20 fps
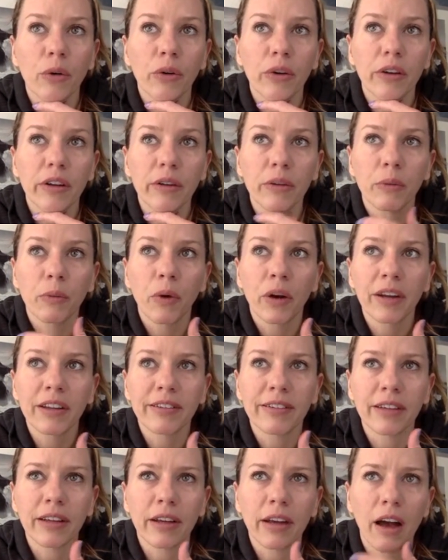What is
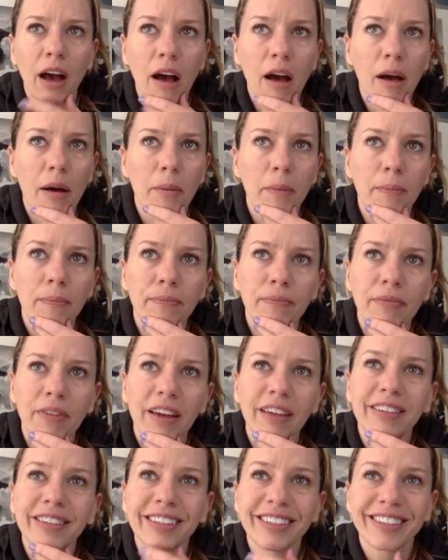it?
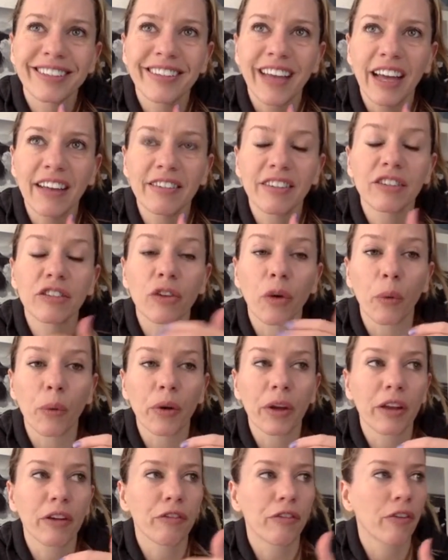Success is
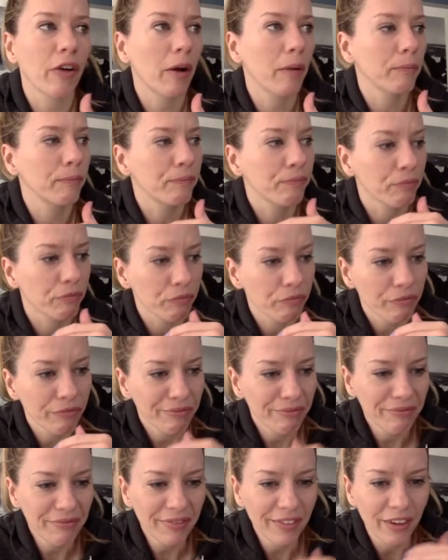going from
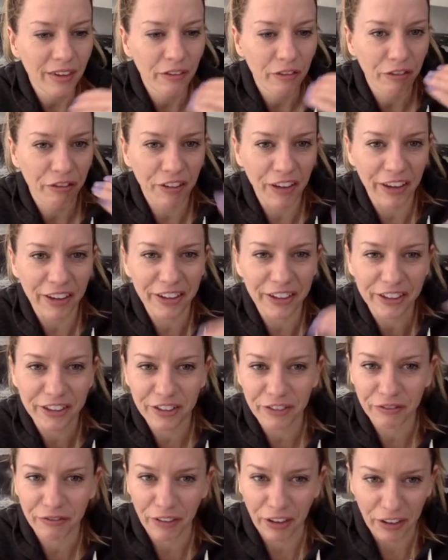failure to
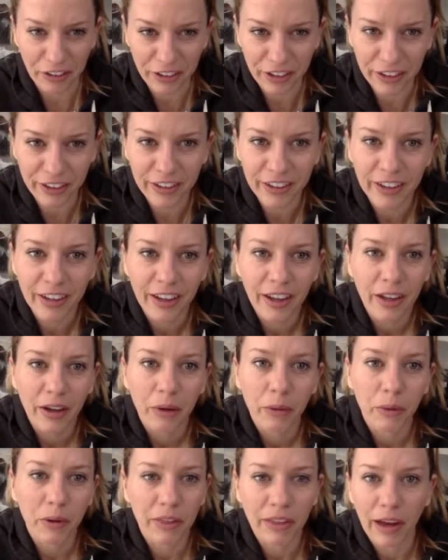failure
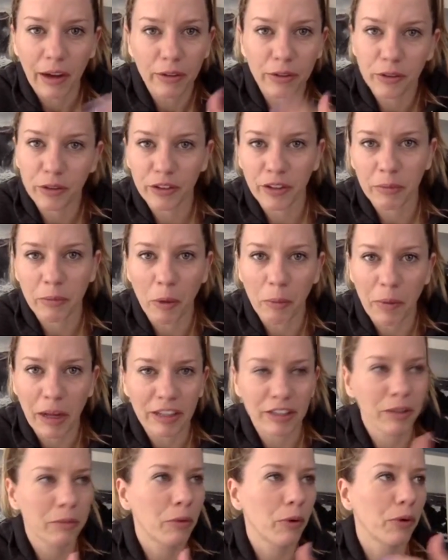without losing
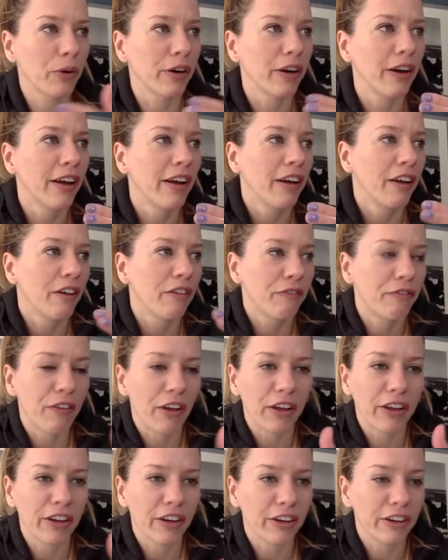momentum, or
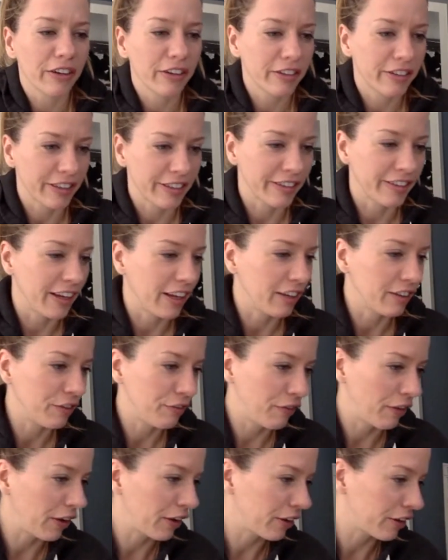failure, success.
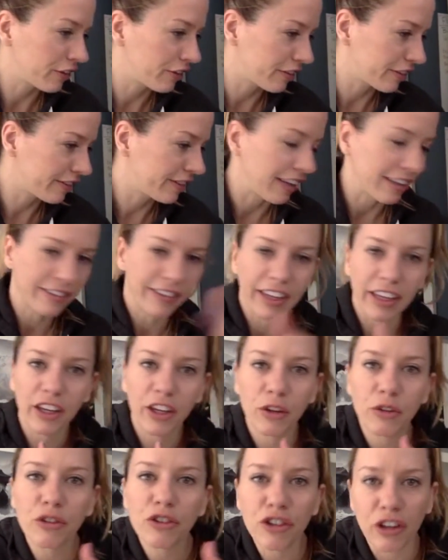
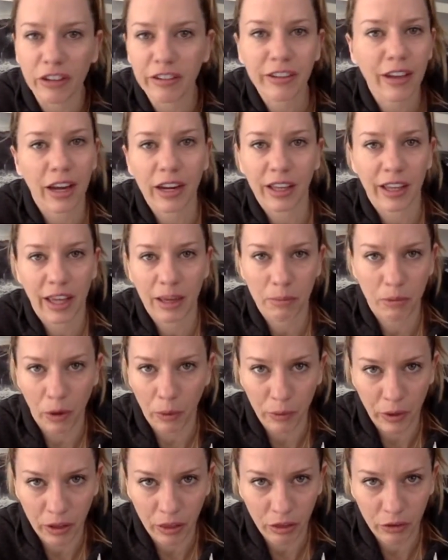You just got to keep
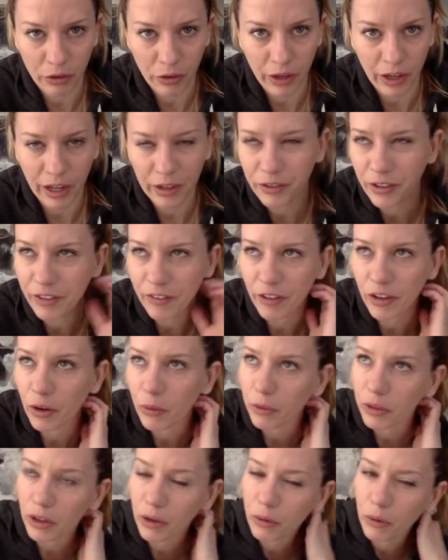going through it. I don't even know
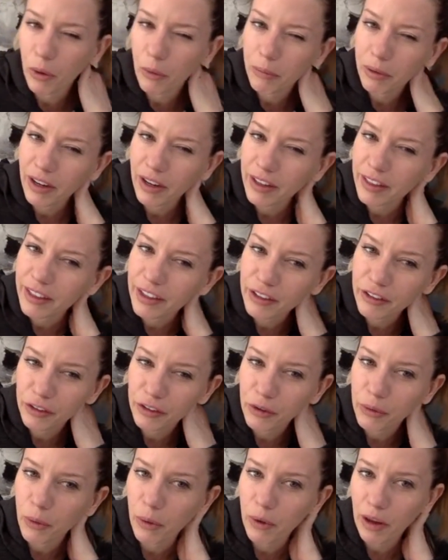what the quote, but there's a
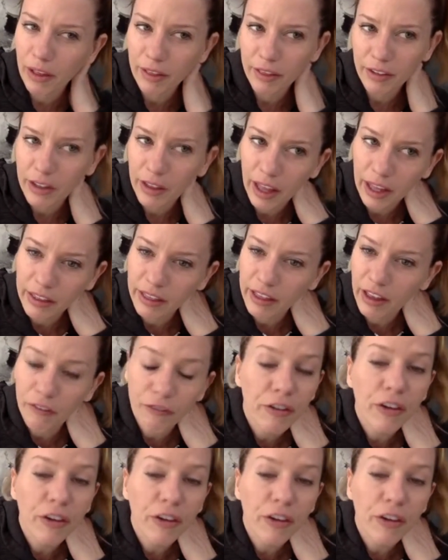quote out there like that.